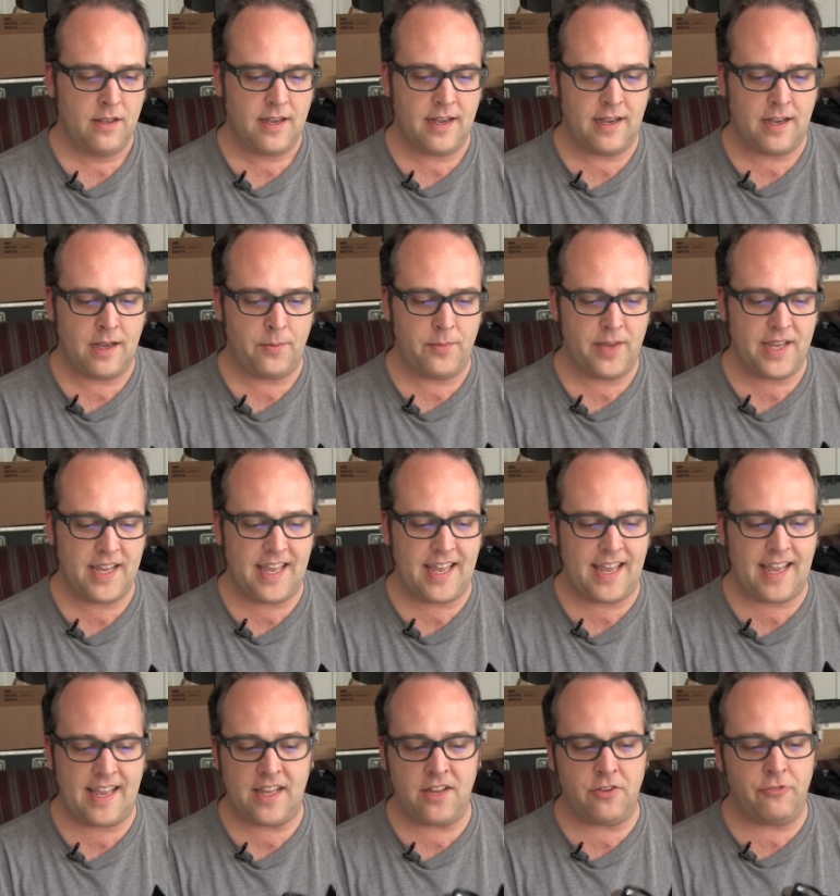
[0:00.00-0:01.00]
Um,
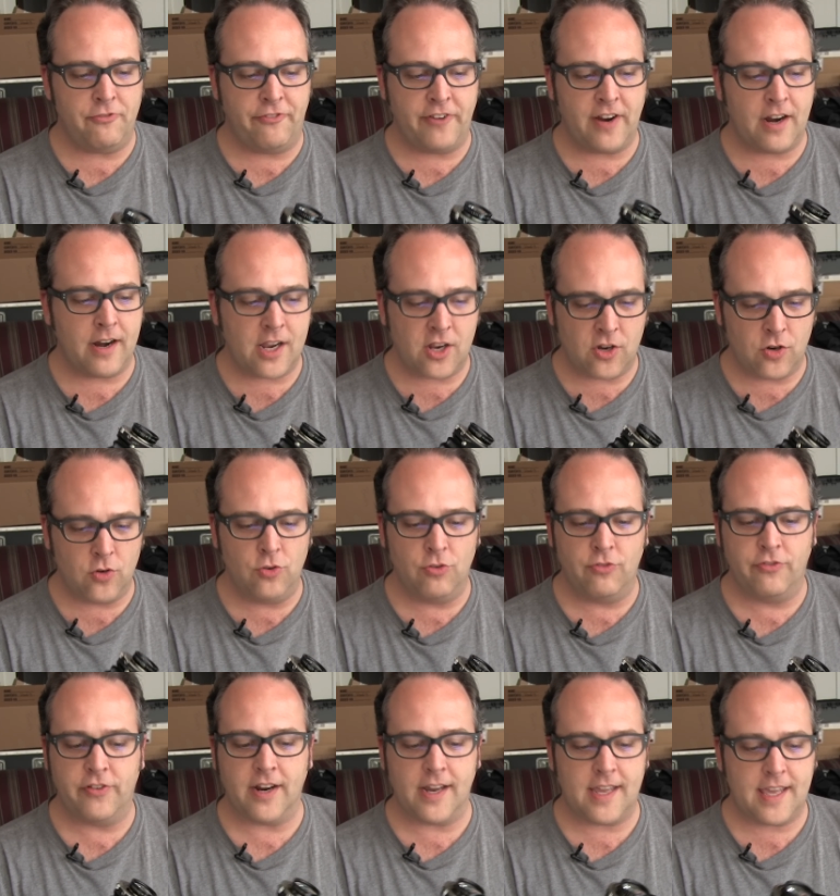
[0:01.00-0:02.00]
very
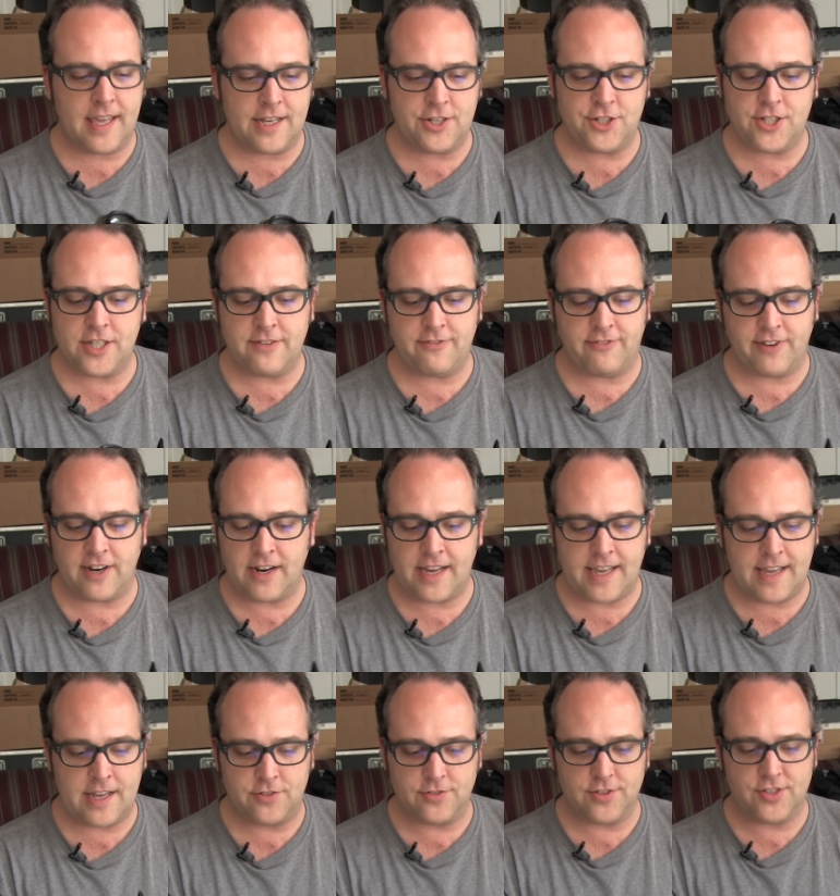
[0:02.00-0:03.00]
cool, very kitschy,
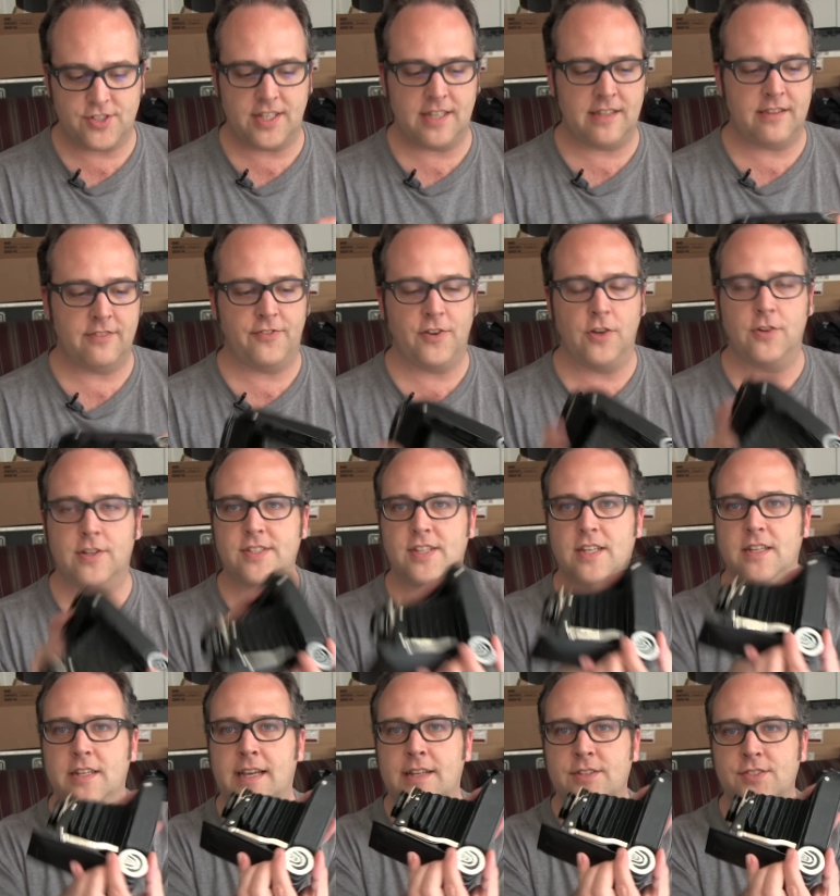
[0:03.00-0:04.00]
very interesting. The
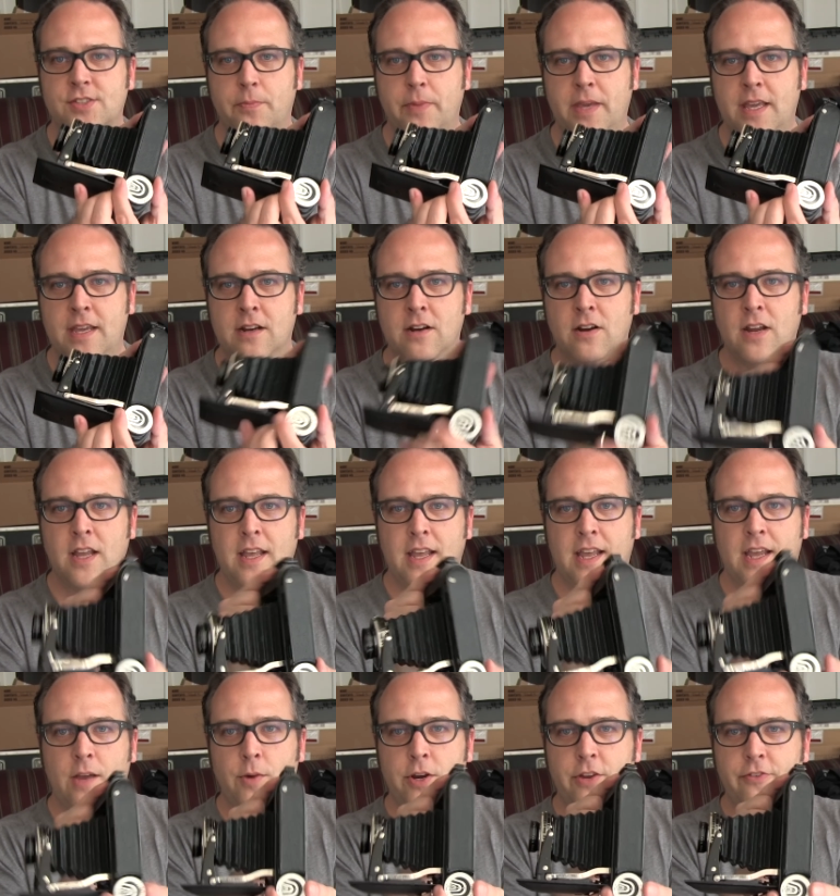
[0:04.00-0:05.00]
focusing dial's up here.
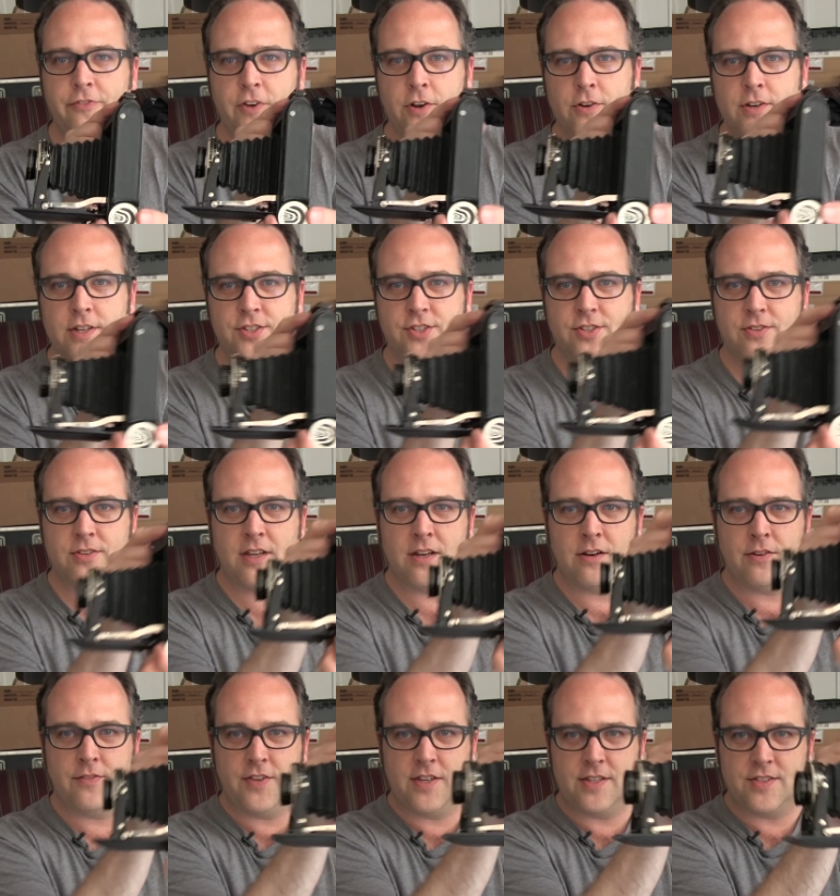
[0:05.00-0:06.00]
And when you focus, I
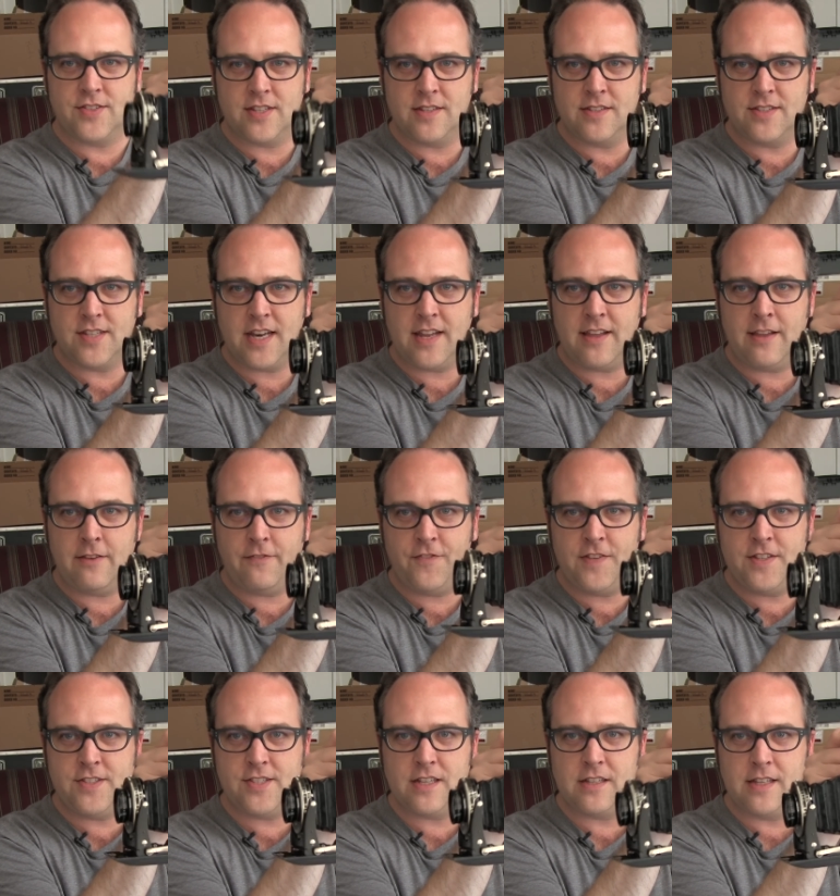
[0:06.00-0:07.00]
don't know if you can see this, it, it
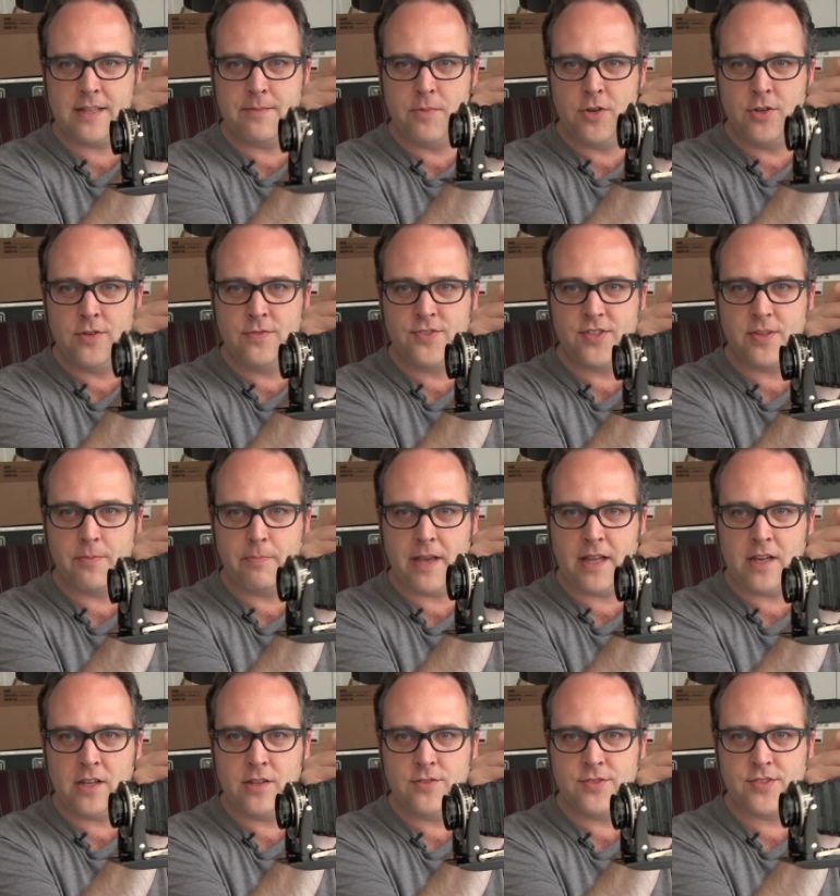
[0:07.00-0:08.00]
physically moves the
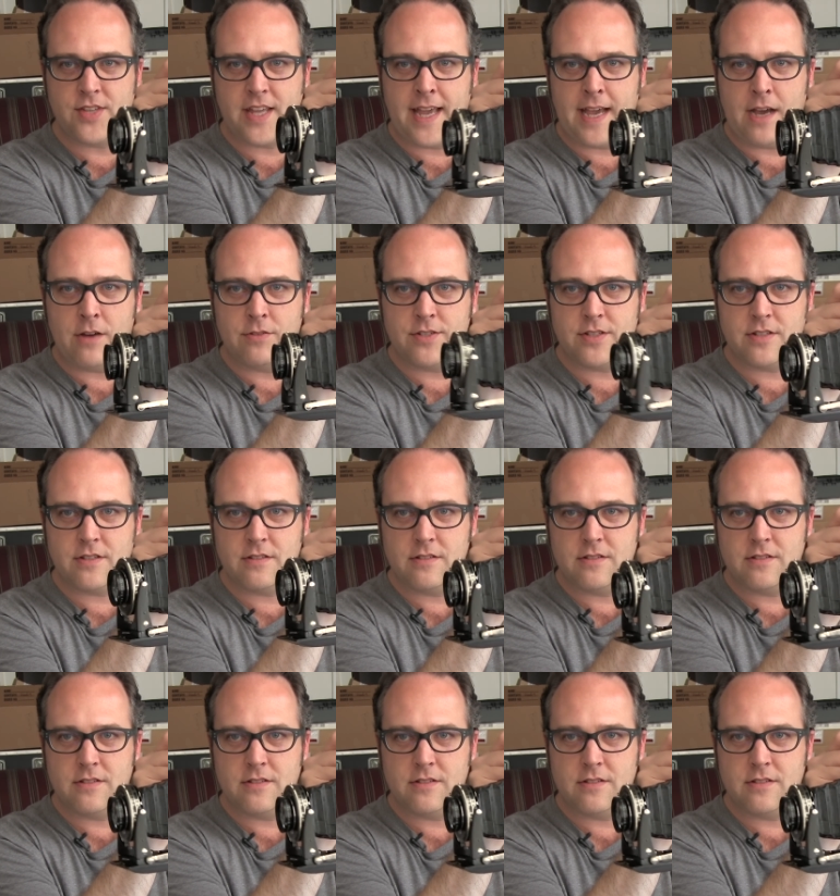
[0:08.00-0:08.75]
bellows out